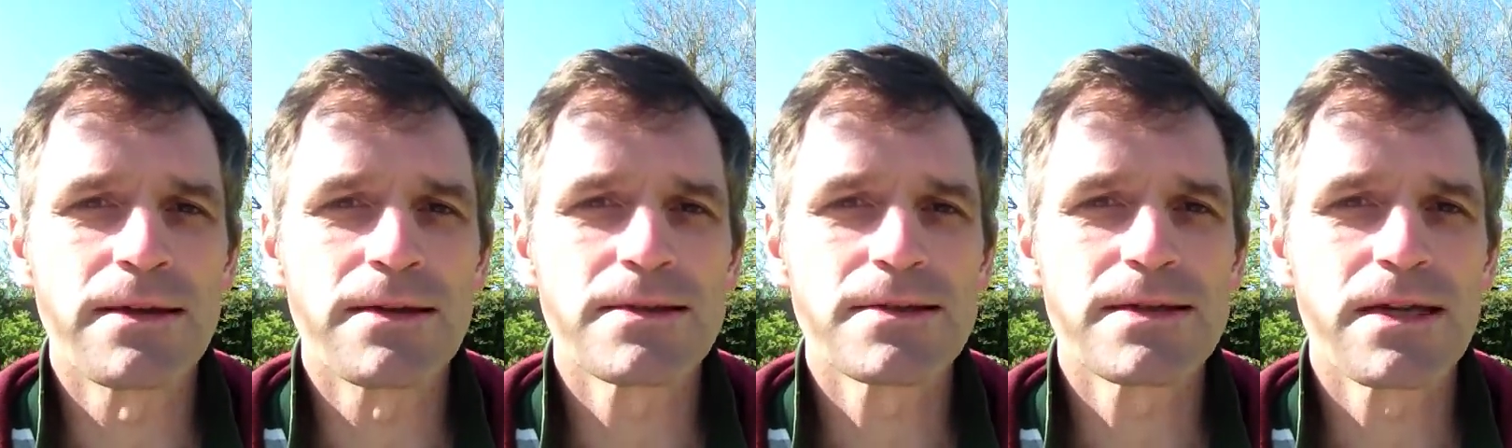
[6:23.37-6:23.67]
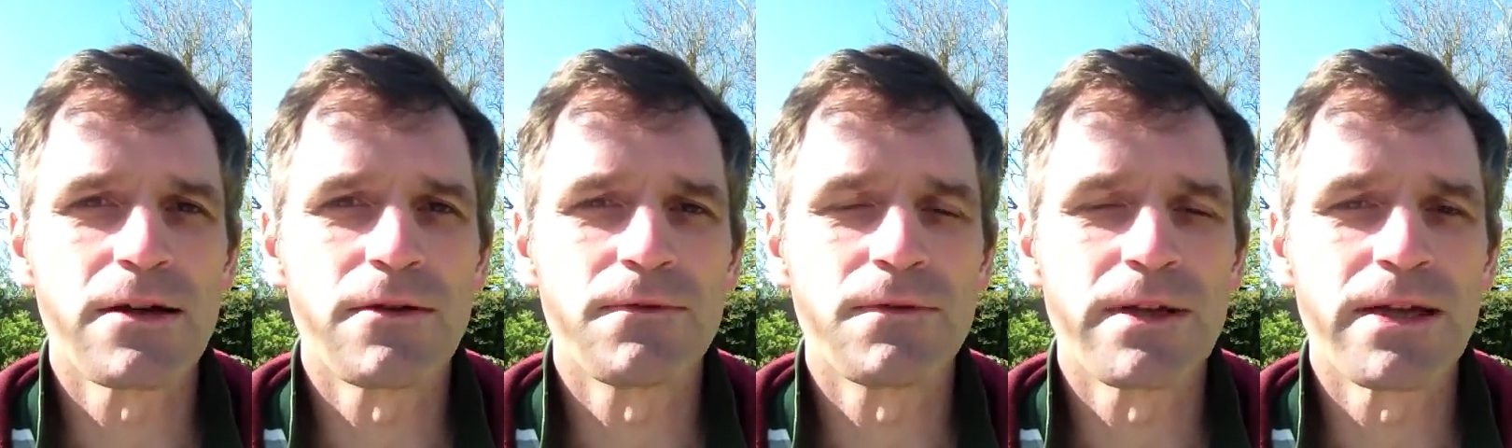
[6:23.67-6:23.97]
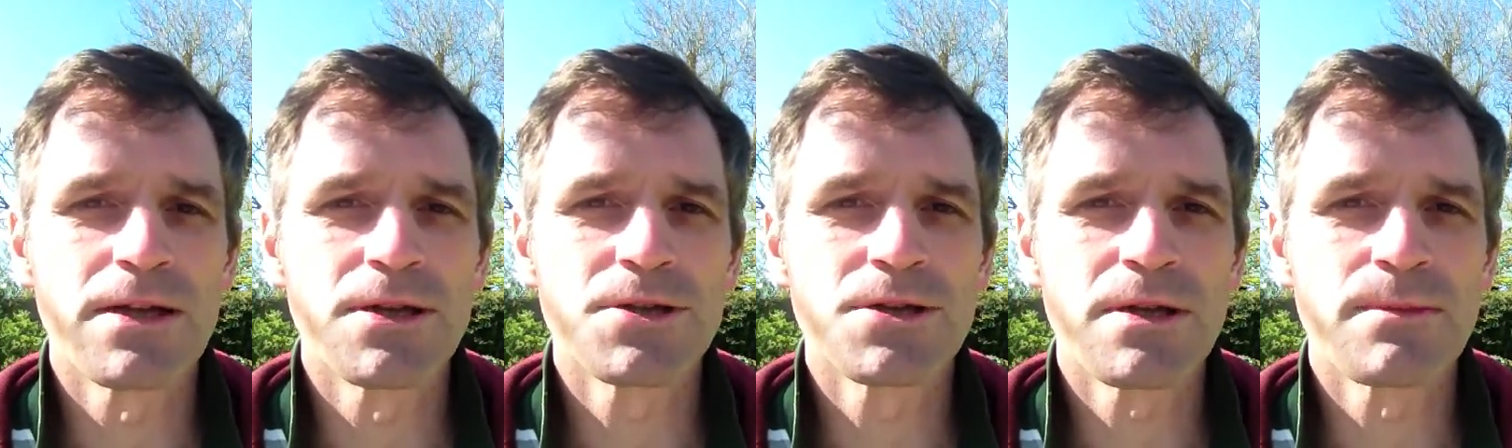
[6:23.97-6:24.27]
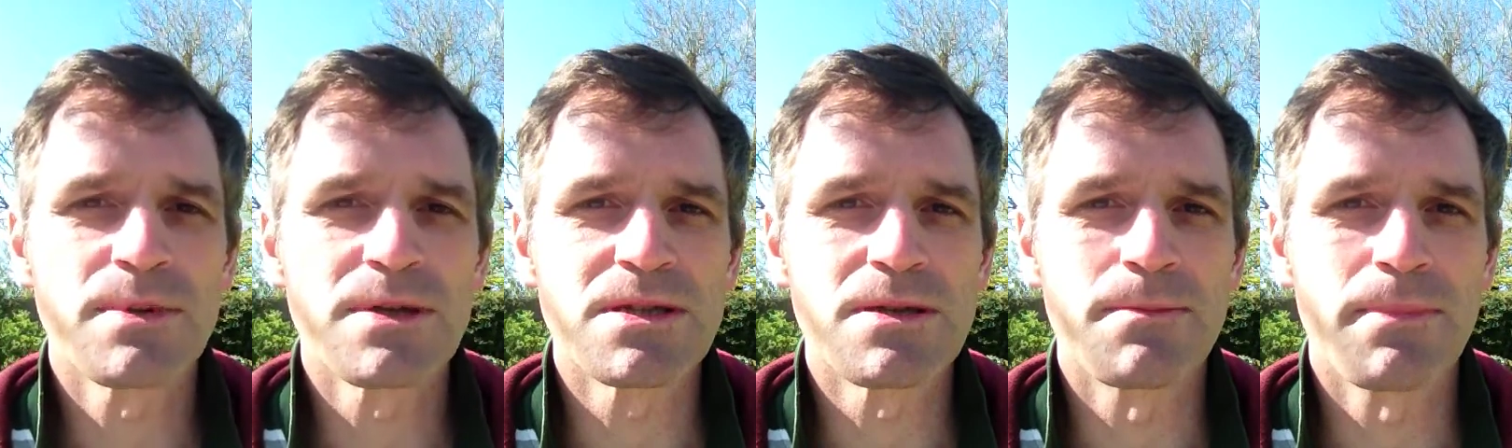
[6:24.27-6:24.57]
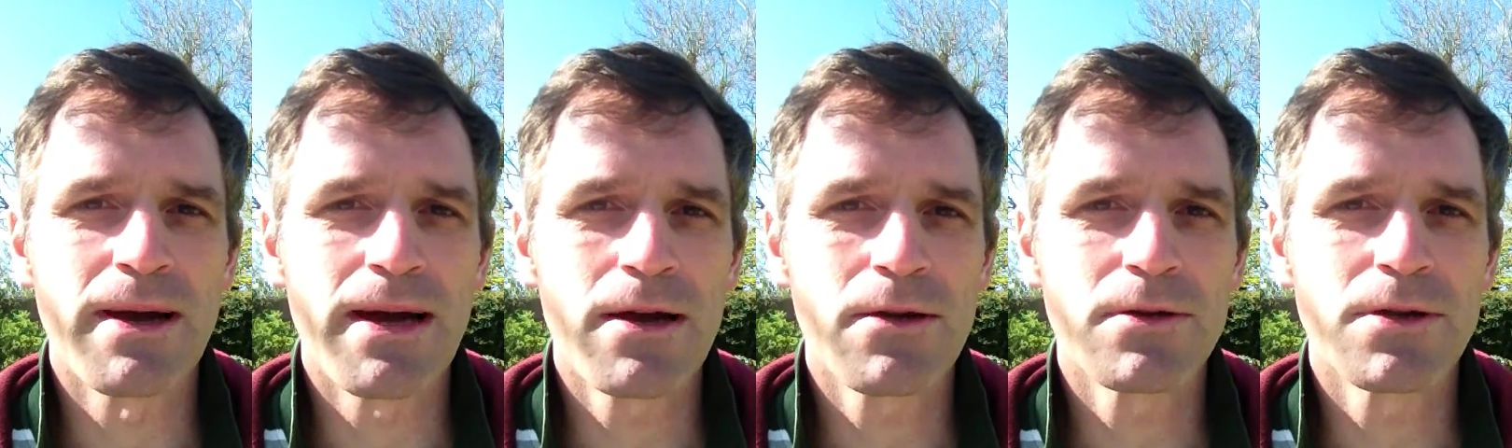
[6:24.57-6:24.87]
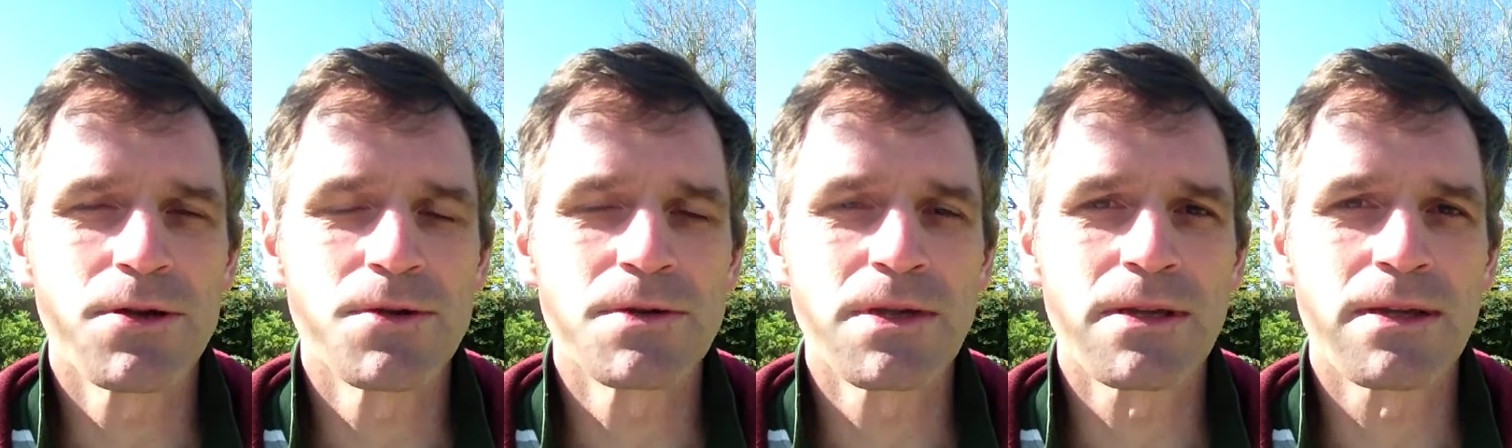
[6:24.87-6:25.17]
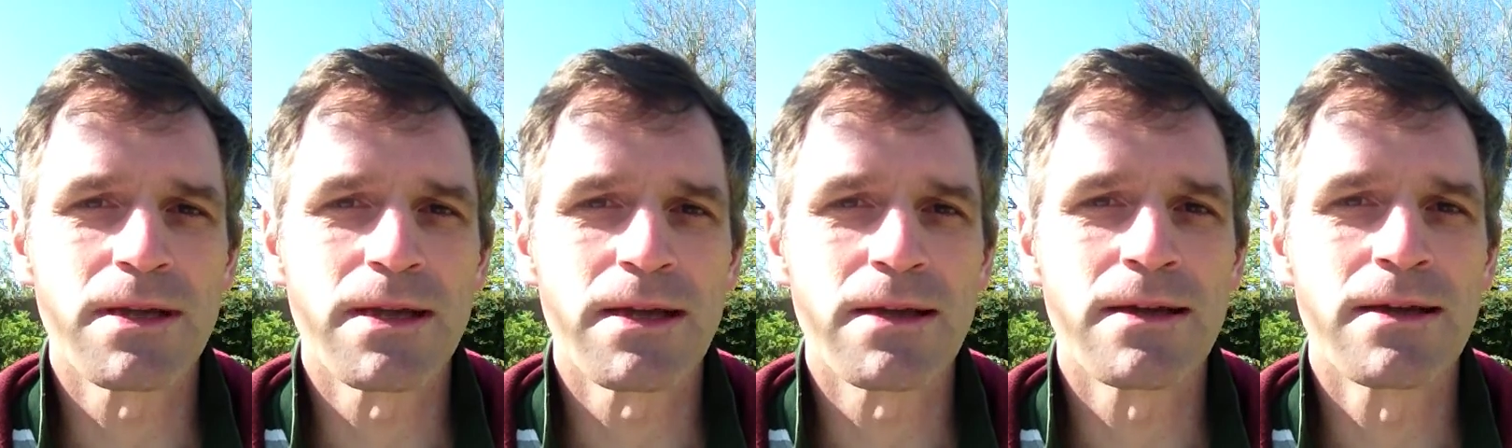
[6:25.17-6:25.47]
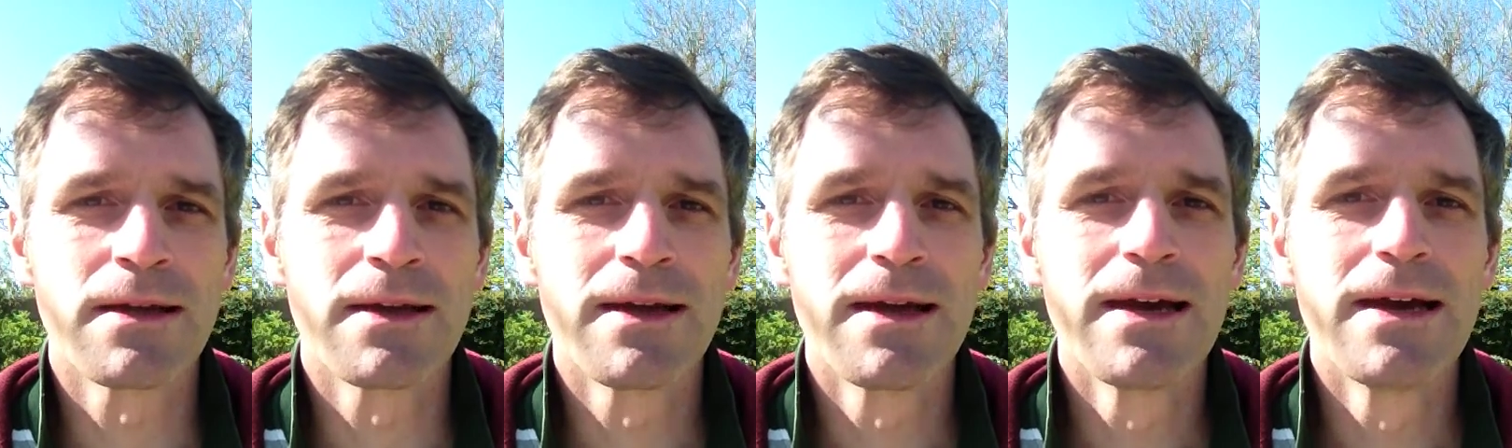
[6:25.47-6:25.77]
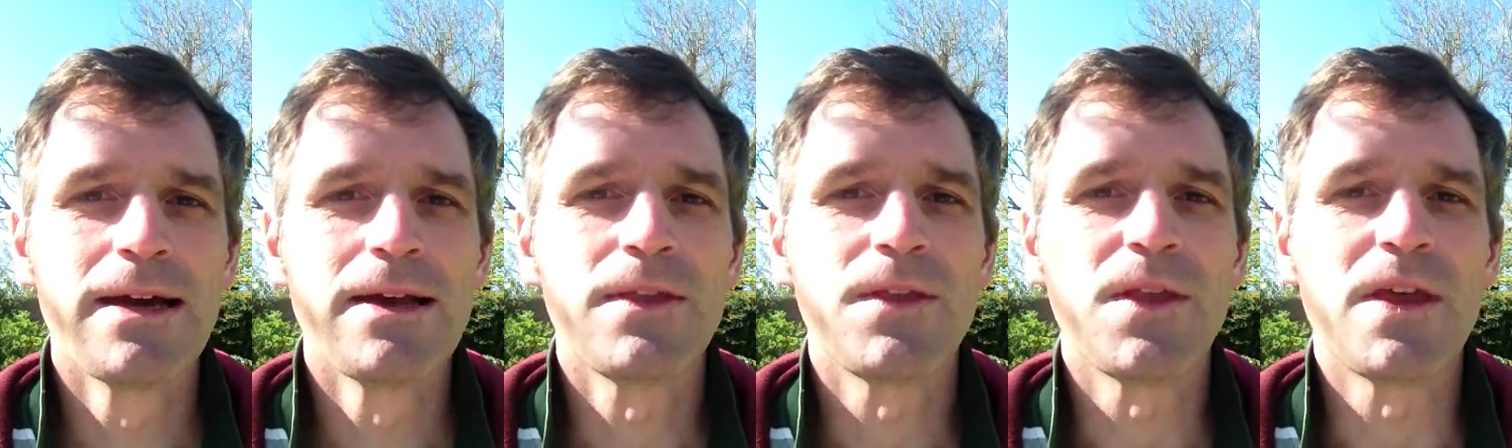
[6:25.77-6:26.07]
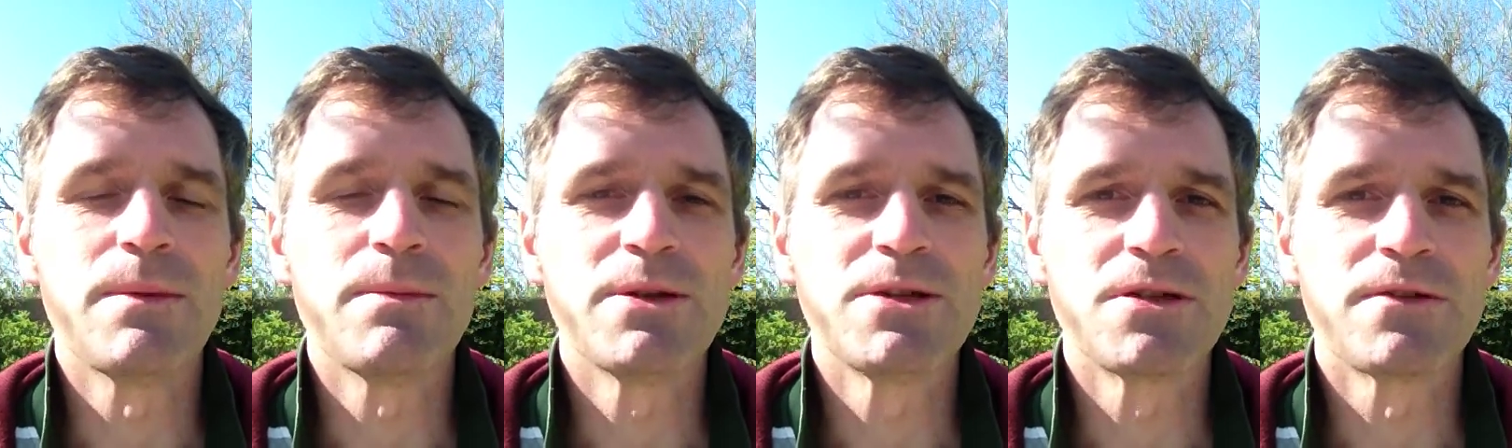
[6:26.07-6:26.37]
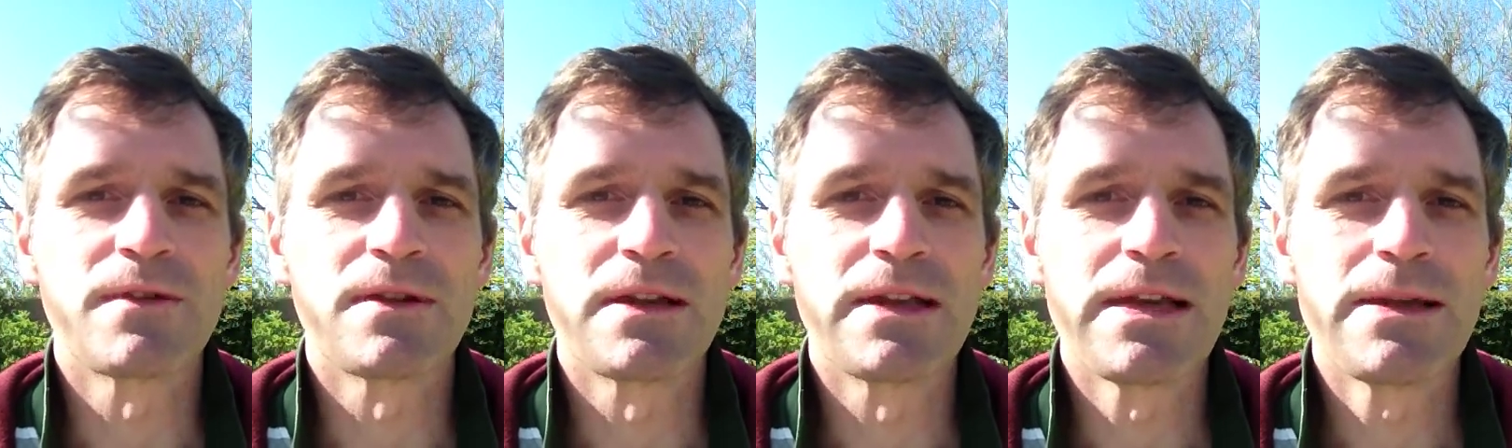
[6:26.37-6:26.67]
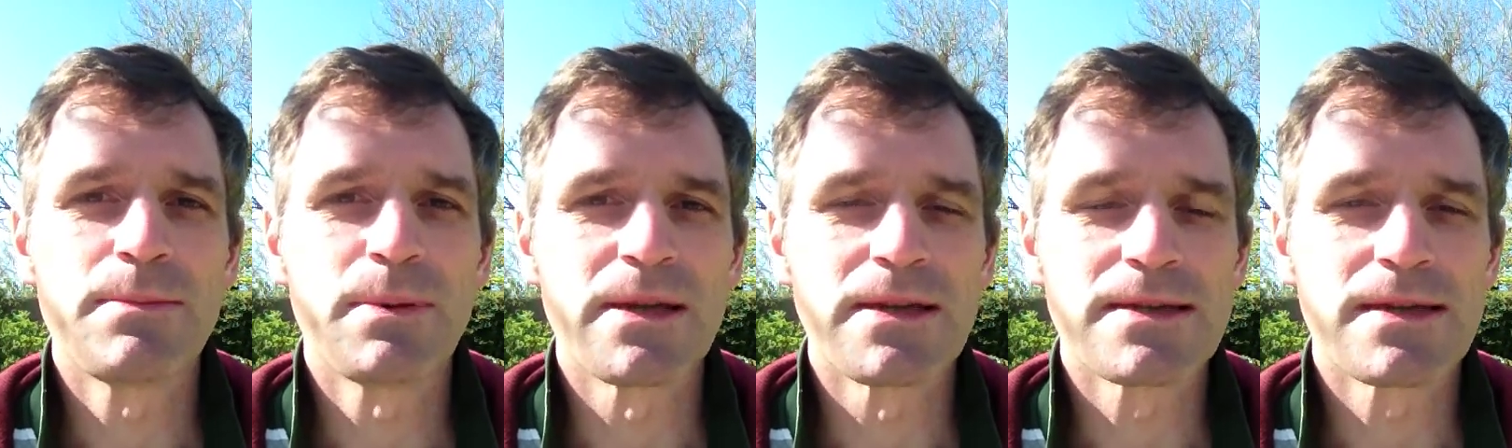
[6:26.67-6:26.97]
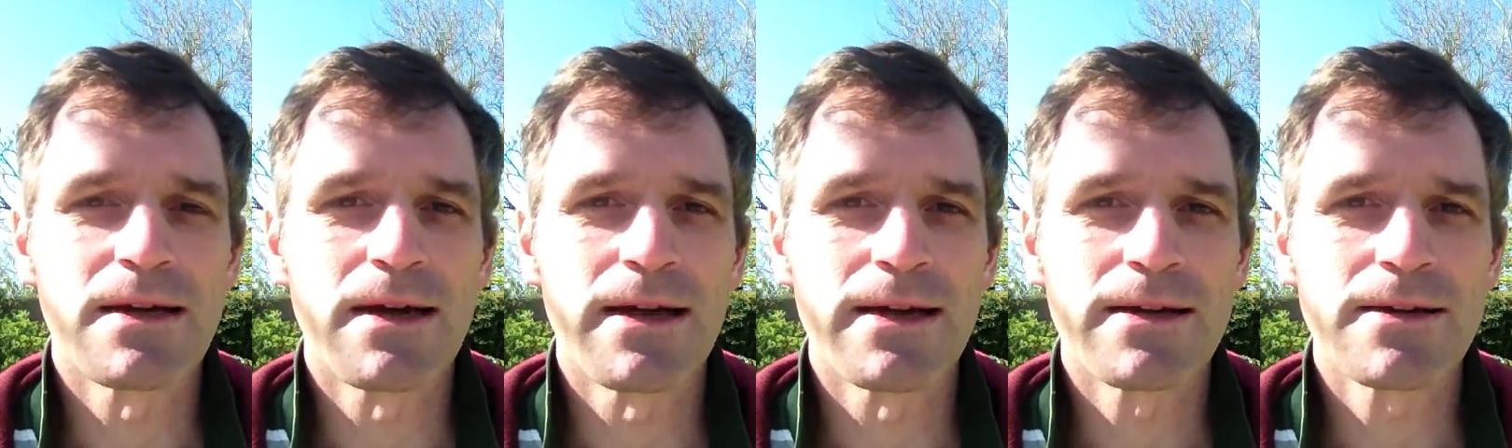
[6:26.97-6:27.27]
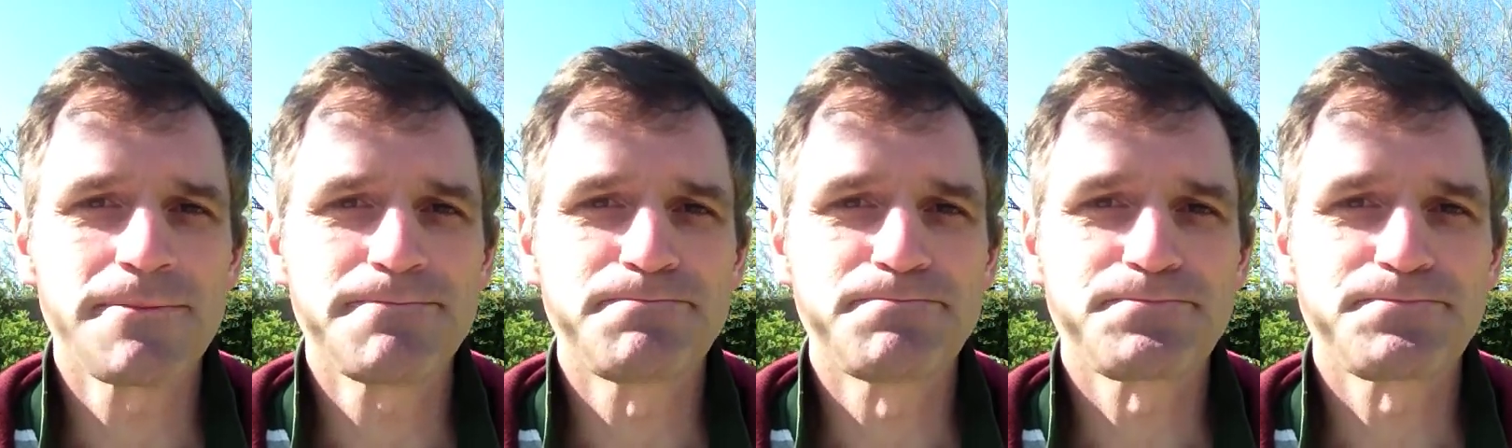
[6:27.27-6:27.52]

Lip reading: self-leadership is about, using the image of the leaping tiger.